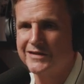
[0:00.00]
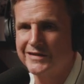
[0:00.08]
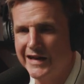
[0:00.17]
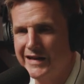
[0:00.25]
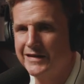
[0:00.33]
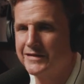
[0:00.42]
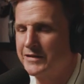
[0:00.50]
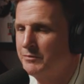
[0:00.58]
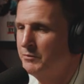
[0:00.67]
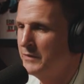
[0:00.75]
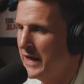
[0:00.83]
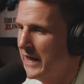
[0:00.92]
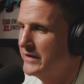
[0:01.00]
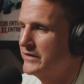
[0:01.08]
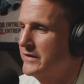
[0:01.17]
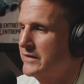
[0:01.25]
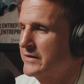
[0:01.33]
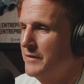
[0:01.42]
science, and
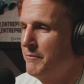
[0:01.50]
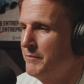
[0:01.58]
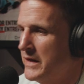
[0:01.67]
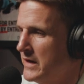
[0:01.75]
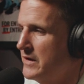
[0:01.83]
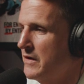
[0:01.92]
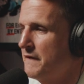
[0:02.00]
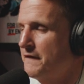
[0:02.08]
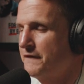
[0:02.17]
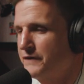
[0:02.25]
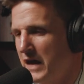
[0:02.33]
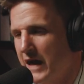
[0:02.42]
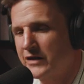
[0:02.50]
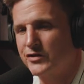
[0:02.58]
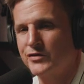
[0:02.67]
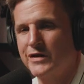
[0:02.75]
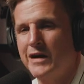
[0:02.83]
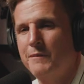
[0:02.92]
magic to
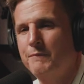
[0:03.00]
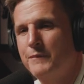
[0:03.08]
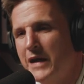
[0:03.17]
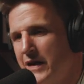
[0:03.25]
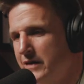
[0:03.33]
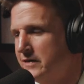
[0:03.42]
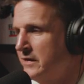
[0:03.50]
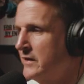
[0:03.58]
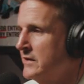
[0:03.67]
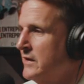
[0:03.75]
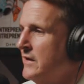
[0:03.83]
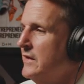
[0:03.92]
manufacture amazing